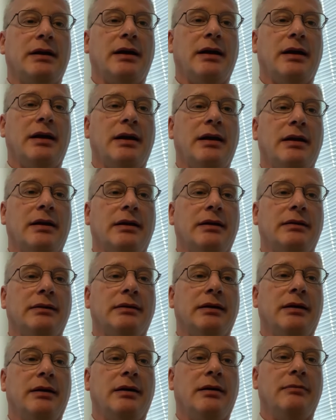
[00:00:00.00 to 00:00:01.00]
and
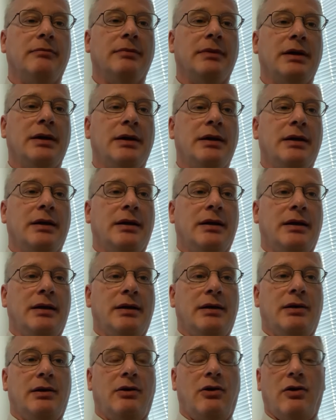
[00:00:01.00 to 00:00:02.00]
um,
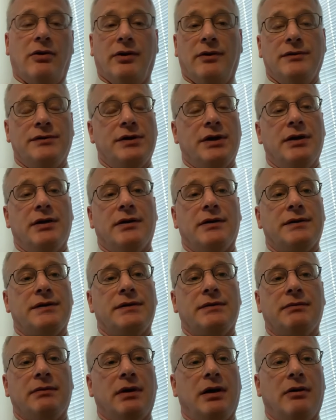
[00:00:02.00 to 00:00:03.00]
all those
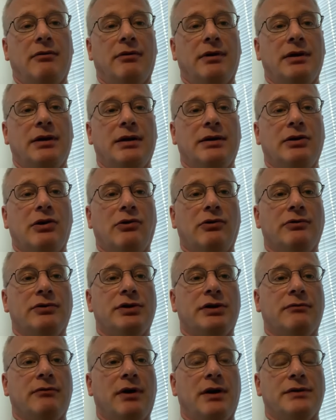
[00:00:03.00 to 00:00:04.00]
years uh, we didn't know who
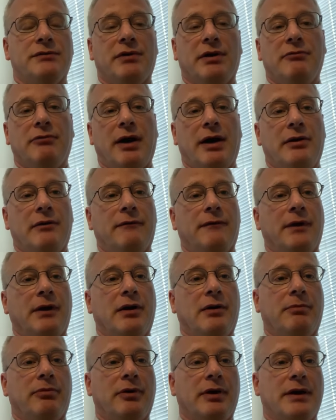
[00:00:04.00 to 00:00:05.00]
she was. We had ran her
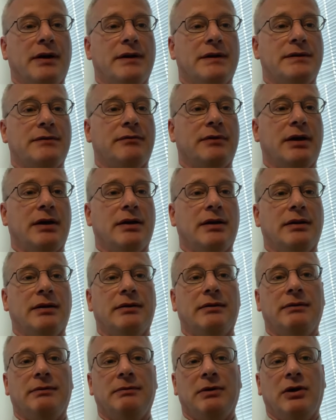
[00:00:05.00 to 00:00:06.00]
fingerprints. We had
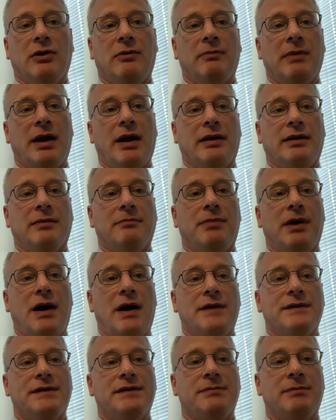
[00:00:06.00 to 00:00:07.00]
you know had
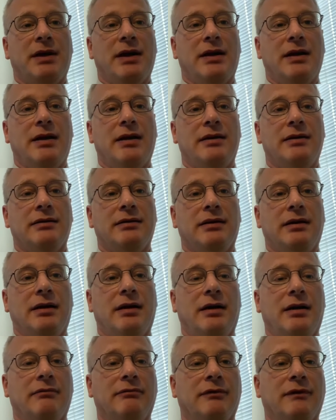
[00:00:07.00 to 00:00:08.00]
composites made
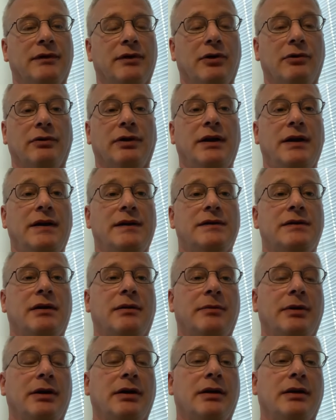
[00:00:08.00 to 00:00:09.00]
uh, with no leads
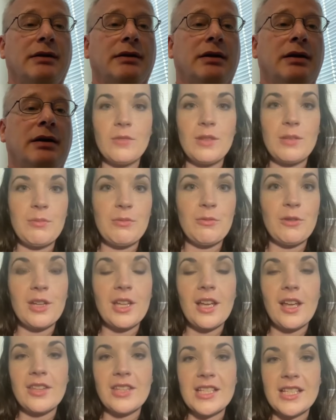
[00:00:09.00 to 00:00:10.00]
coming in. We've been
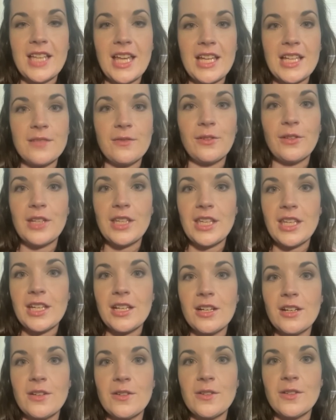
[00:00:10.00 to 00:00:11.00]
working on this case for
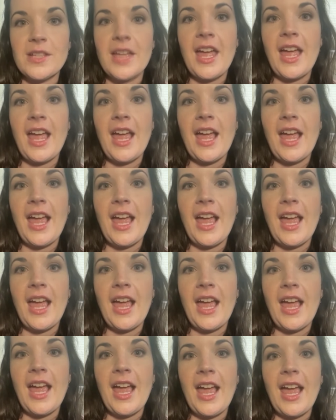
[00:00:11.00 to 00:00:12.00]
years,
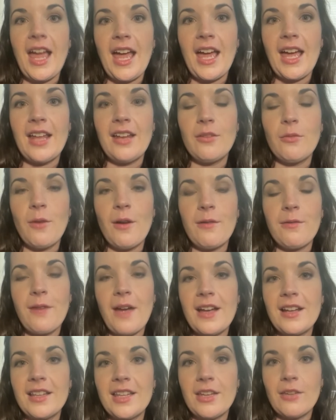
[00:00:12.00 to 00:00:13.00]
and what
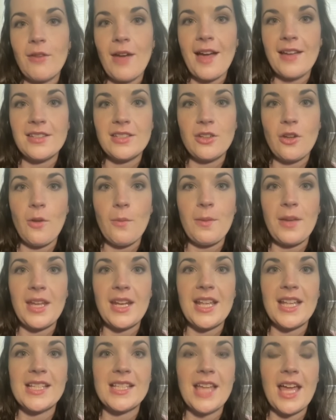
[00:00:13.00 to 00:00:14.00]
finally cracked it
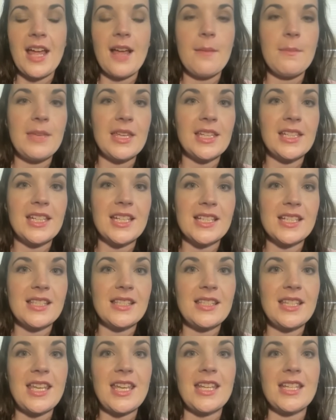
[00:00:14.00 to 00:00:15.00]
open is that Amelia's
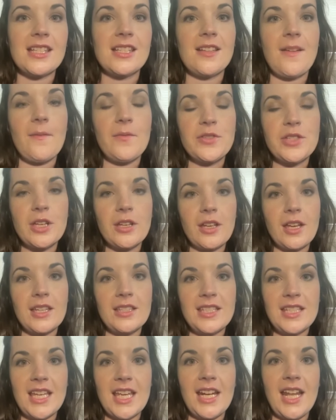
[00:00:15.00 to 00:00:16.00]
niece took a
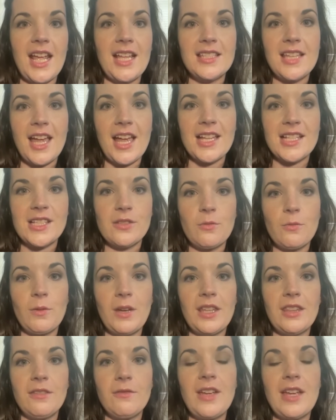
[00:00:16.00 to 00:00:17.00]
DNA test
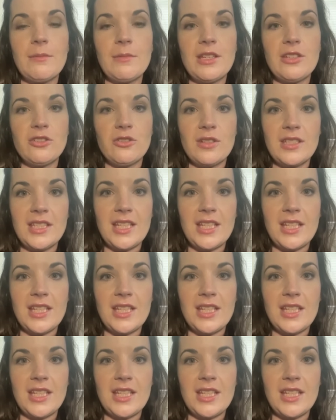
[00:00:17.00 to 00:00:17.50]
with Family Tree